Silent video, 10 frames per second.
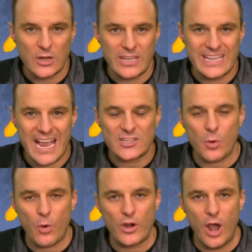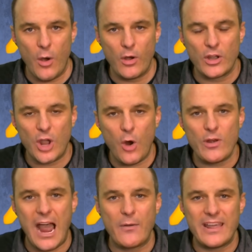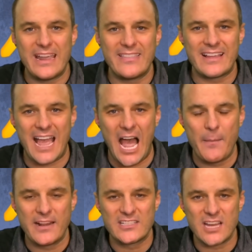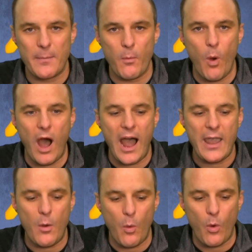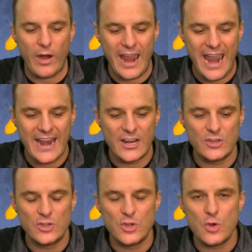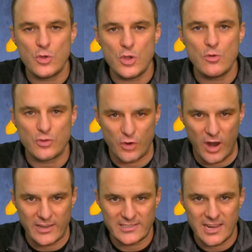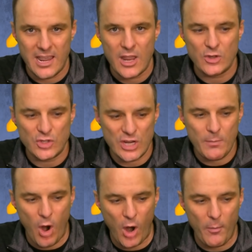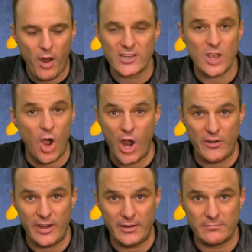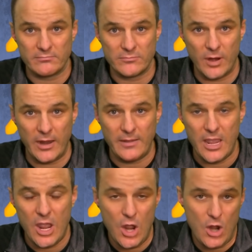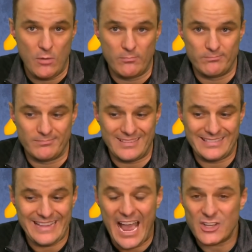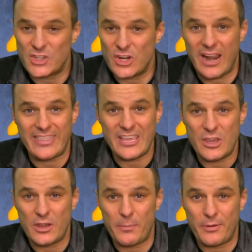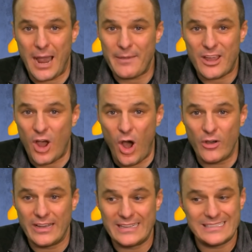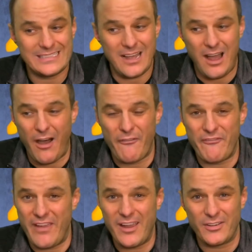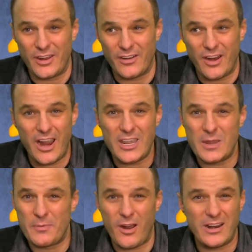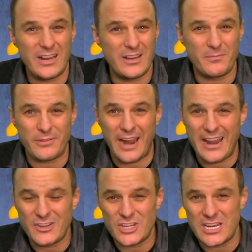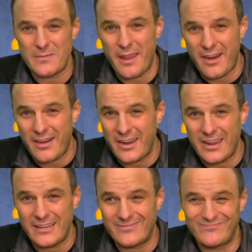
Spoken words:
Yes or no? Go down in the comments, type Y or N. Do you trust Jim Harbaugh's hiring, right? Last year, I think you could probably call it a failure, right? You brought in Brian Jean Mary.